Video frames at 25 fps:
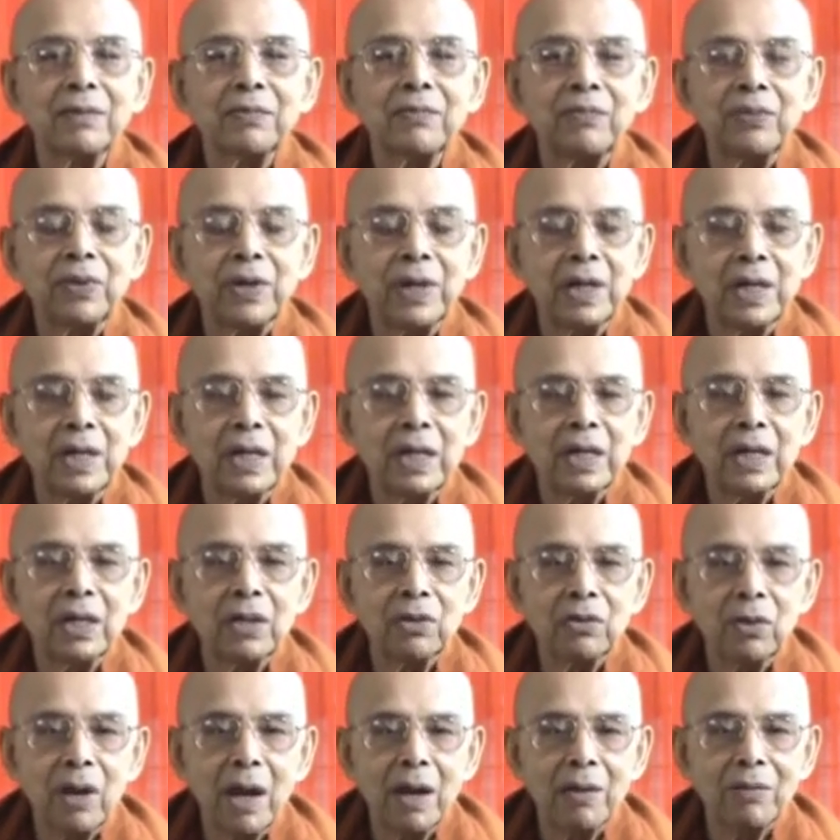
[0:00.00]
feeling
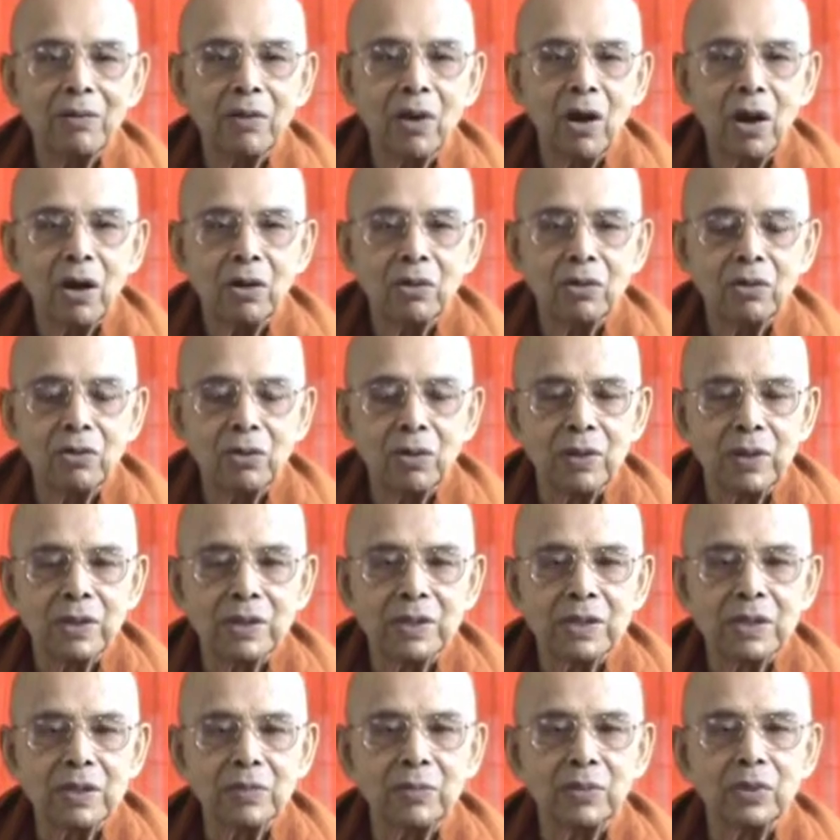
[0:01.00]
you have got
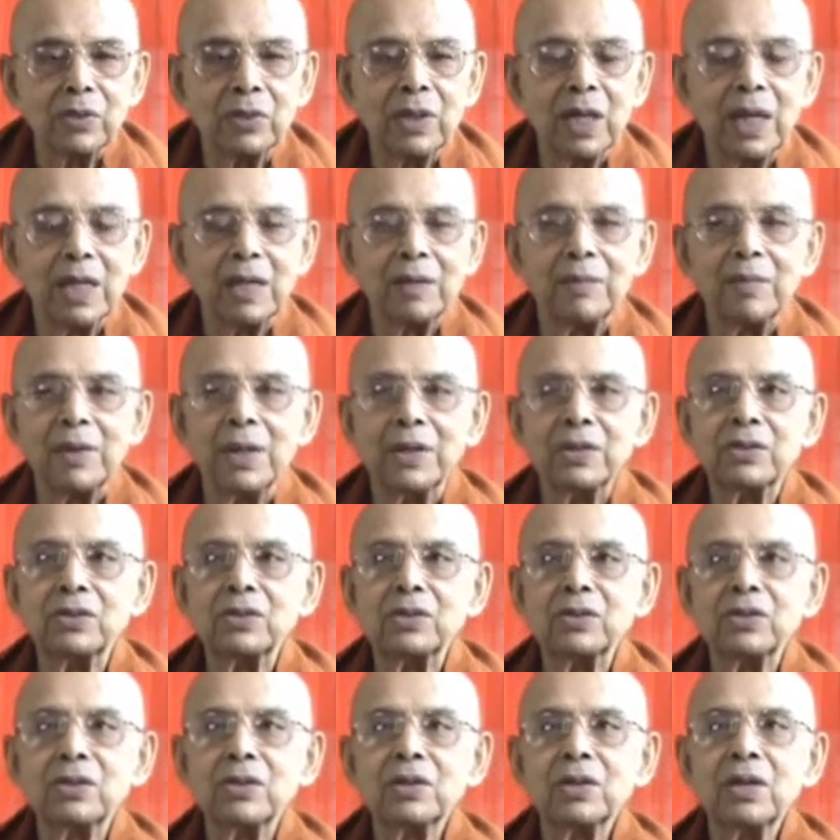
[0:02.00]
towards the Buddha
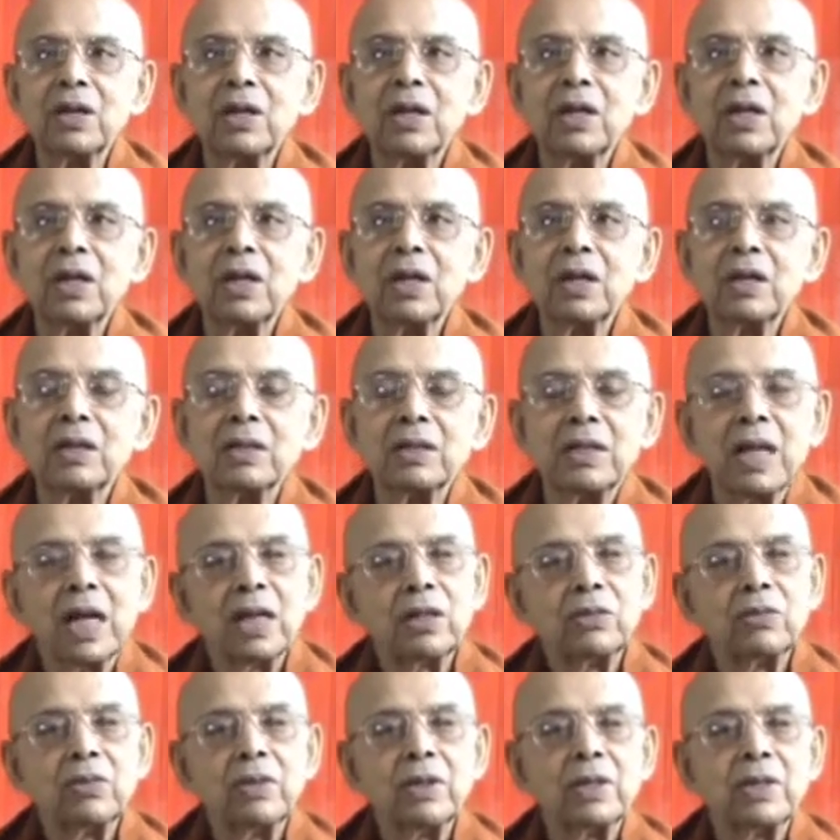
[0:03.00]
image,
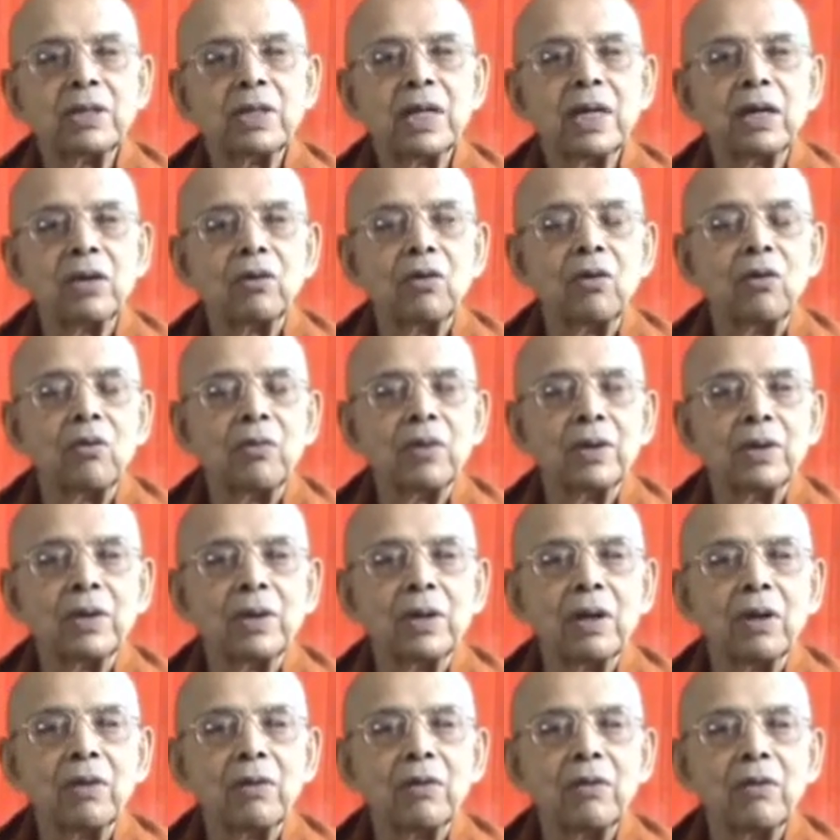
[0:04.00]
that will take over
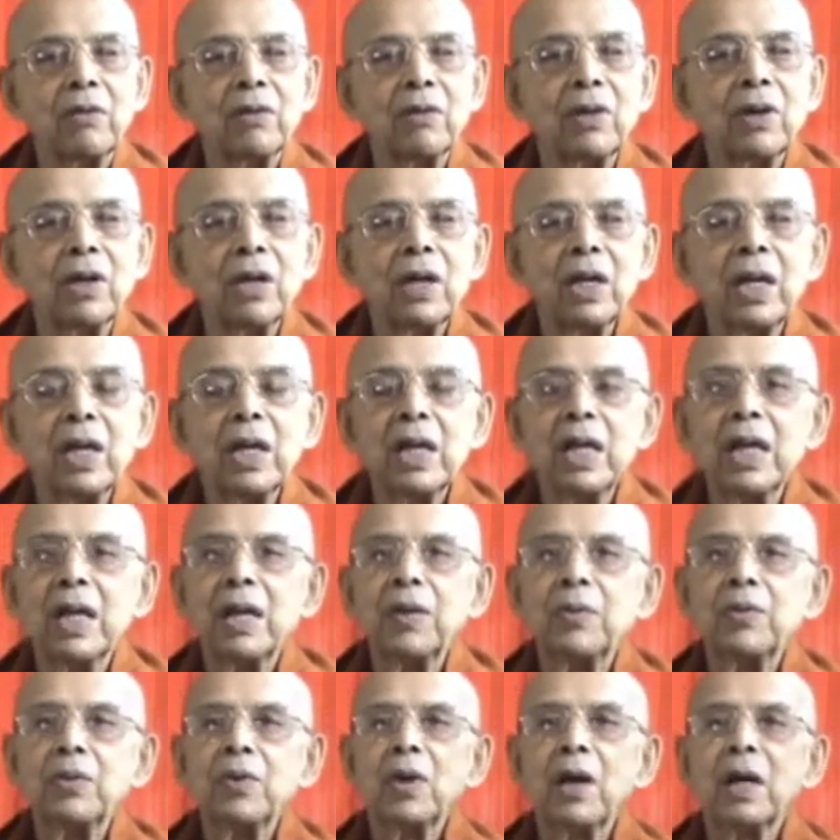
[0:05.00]
now.
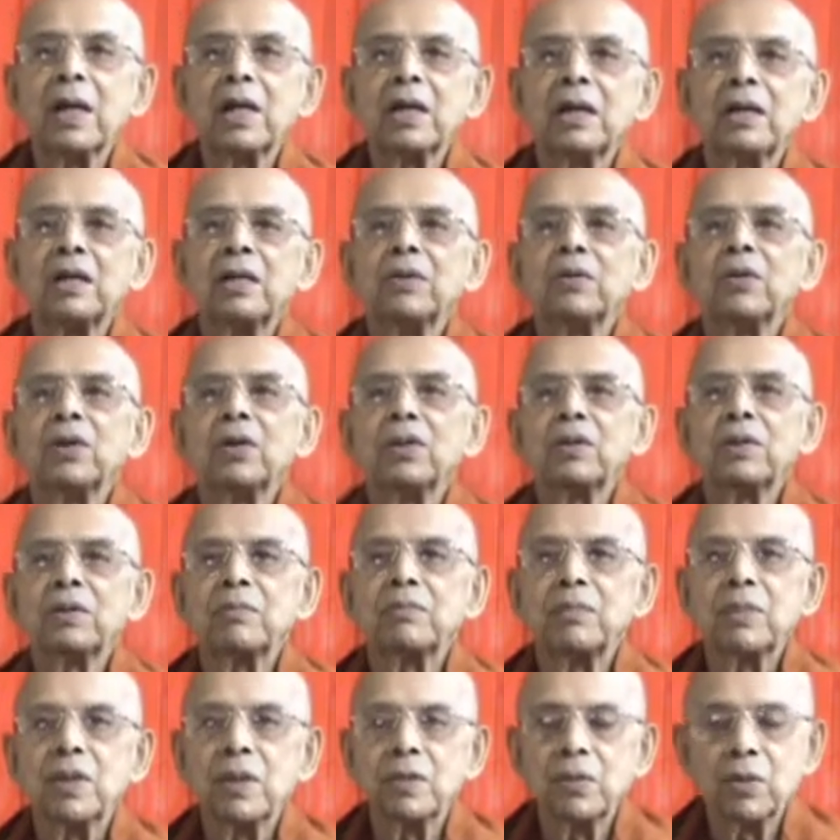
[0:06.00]
If you are a
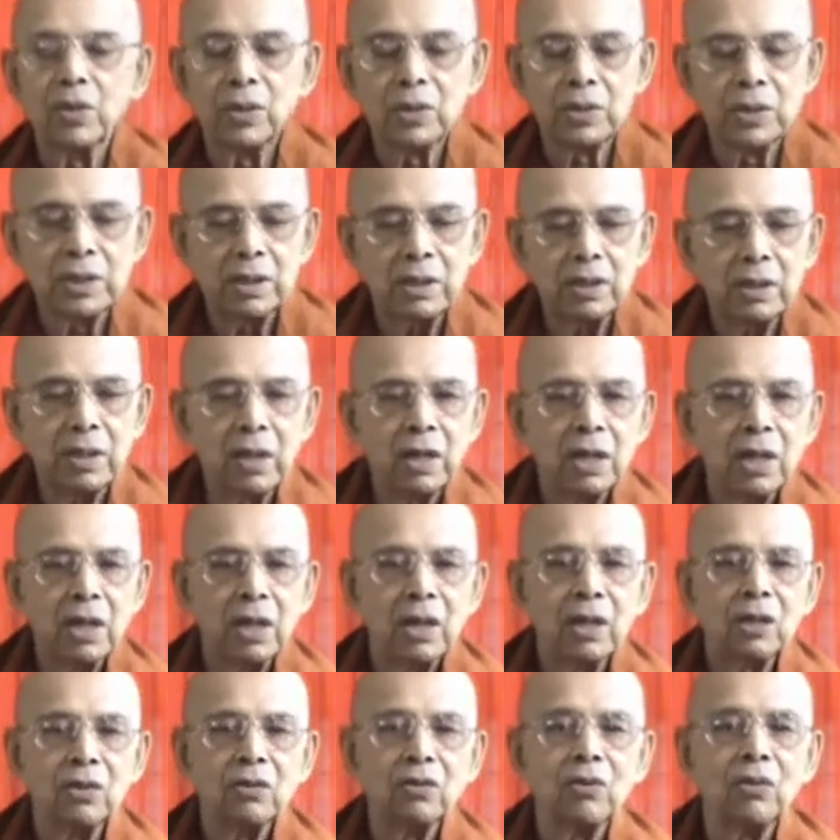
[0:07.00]
devotee,
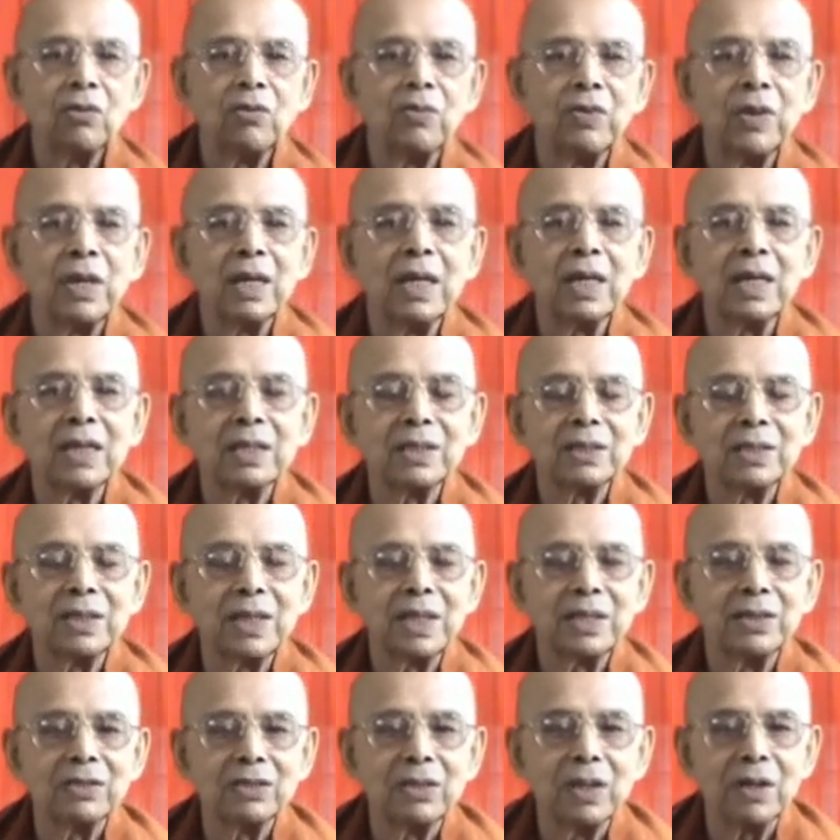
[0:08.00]
you will feeling a
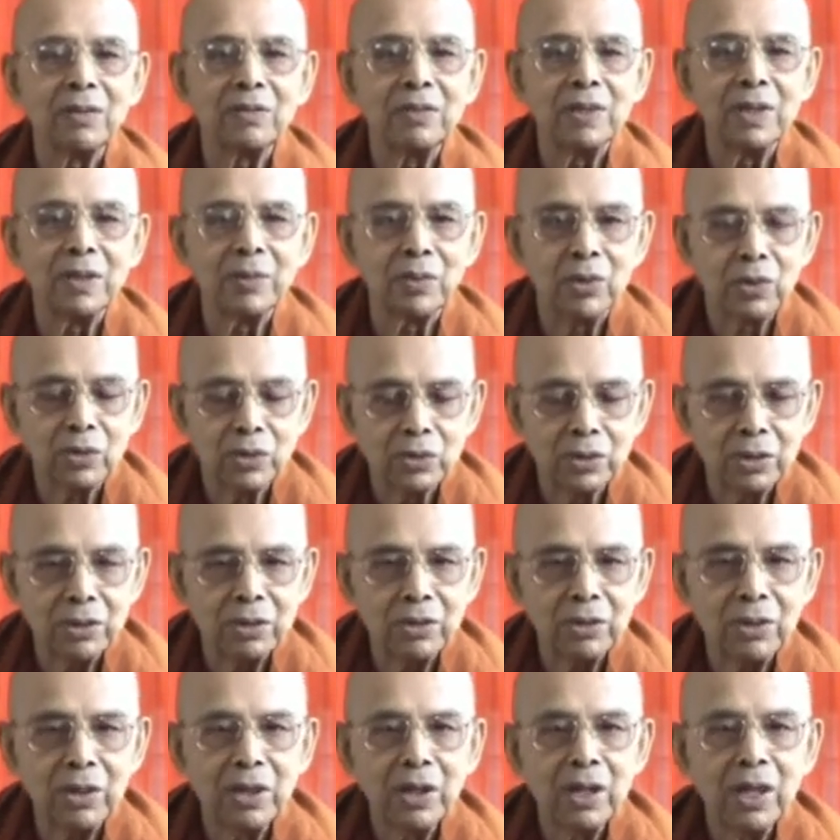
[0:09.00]
sense of devotion,
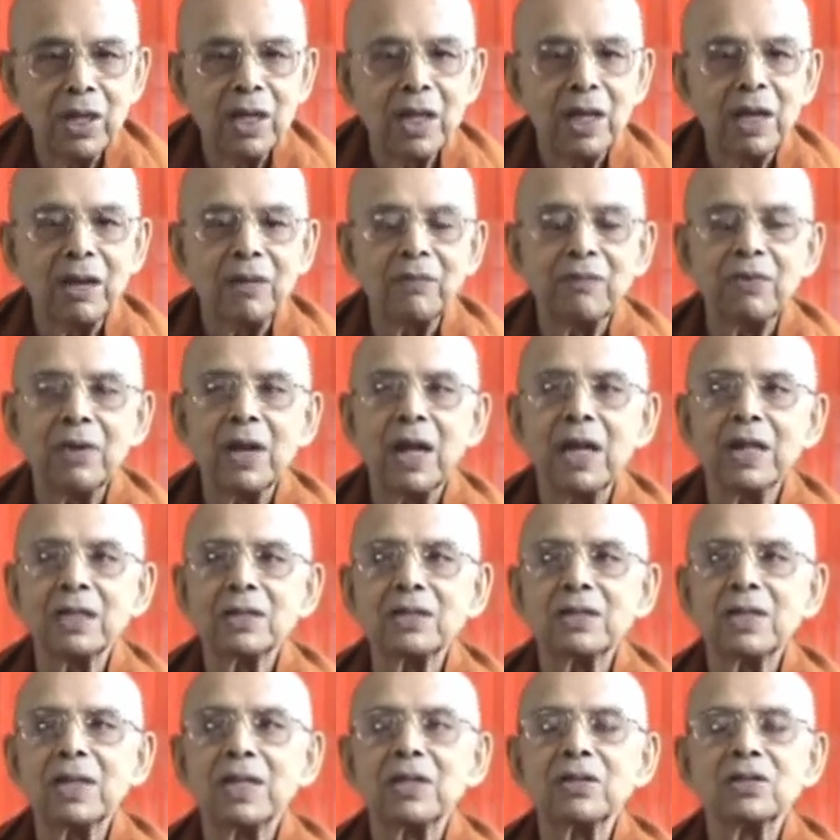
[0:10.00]
a
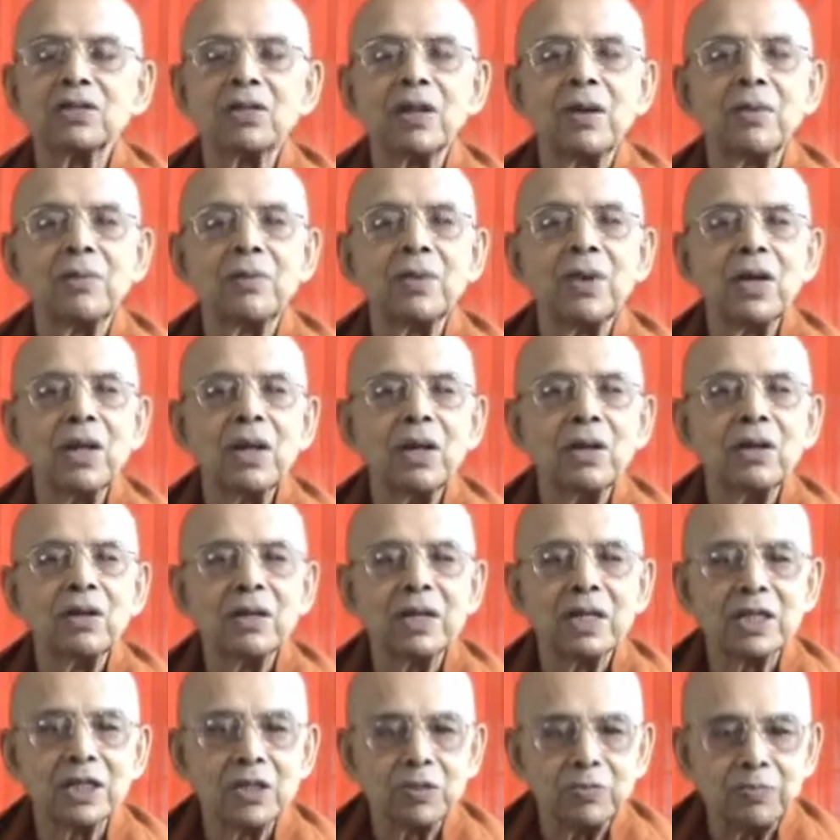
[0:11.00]
sense of
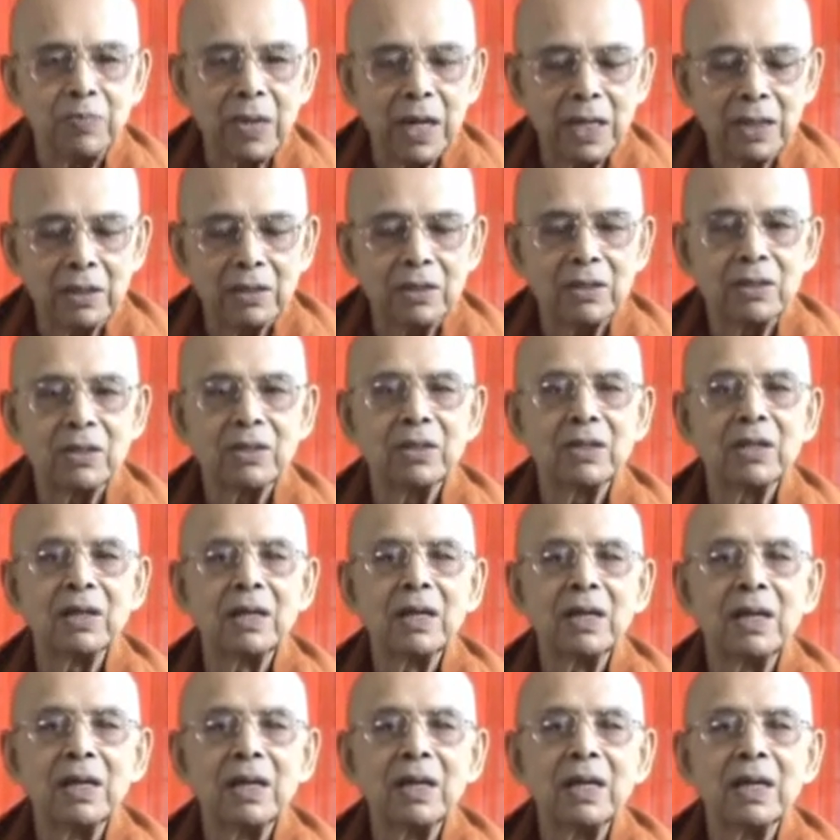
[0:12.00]
respect,
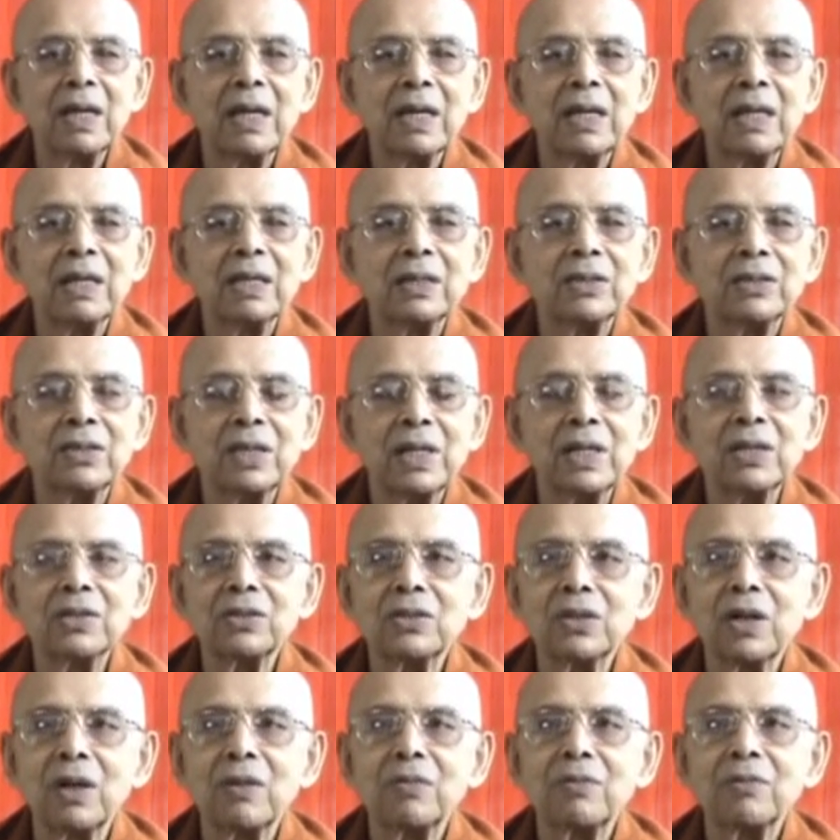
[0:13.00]
a
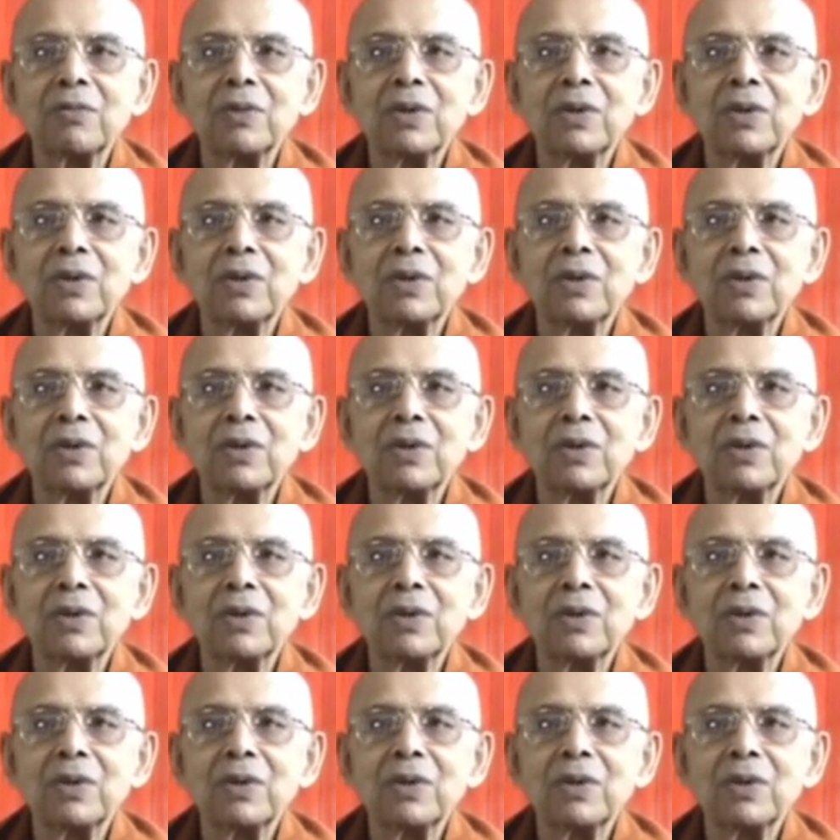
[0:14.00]
sense of